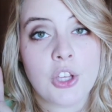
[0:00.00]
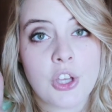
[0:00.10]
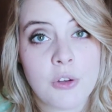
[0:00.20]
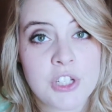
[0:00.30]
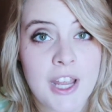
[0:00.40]

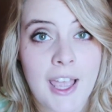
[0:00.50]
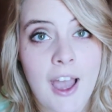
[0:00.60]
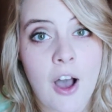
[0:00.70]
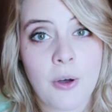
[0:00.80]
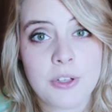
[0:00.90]
go check
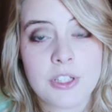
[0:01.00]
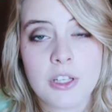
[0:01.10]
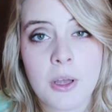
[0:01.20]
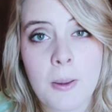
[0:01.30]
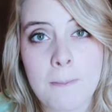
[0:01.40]
out
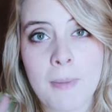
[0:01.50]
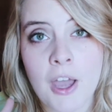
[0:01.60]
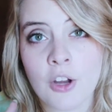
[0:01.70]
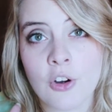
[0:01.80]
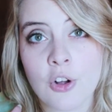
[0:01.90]
my
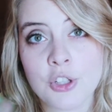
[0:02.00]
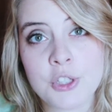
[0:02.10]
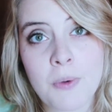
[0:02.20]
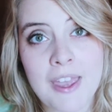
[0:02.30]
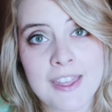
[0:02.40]
girl
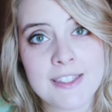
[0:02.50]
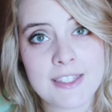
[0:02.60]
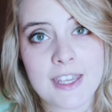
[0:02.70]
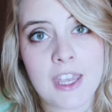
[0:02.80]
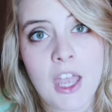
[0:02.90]
Shui
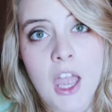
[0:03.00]
Hinsey.